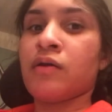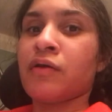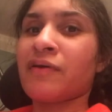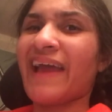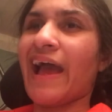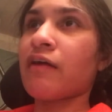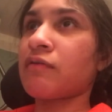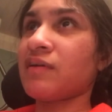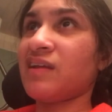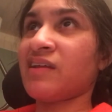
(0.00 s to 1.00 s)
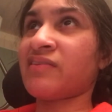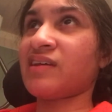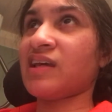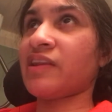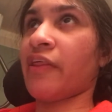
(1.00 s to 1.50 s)
You can't really
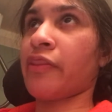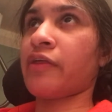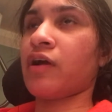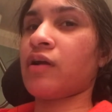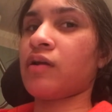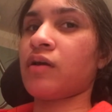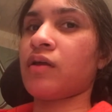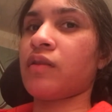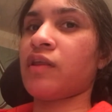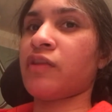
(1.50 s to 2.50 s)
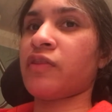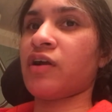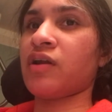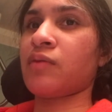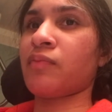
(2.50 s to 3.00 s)
see the
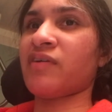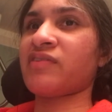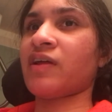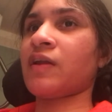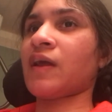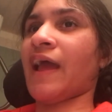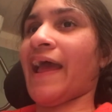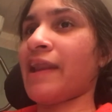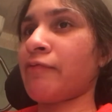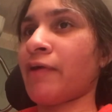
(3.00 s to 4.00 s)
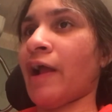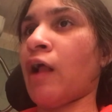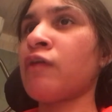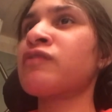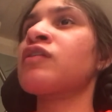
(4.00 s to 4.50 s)
30% anywhere
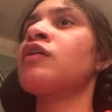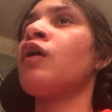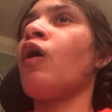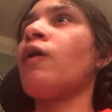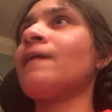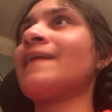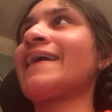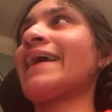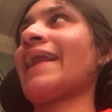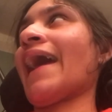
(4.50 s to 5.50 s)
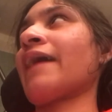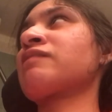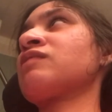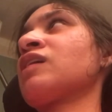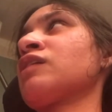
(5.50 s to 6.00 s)
else. Only in
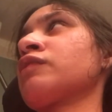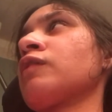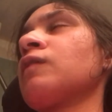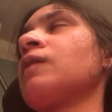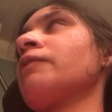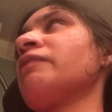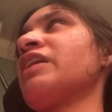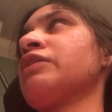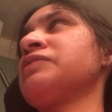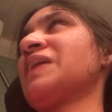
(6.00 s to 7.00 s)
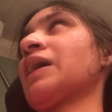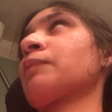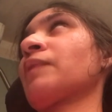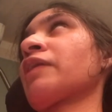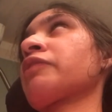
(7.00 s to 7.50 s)
x-rays, only when you
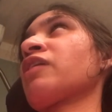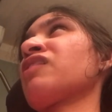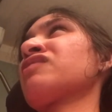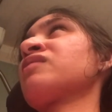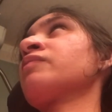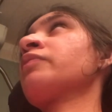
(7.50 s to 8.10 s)
take pictures.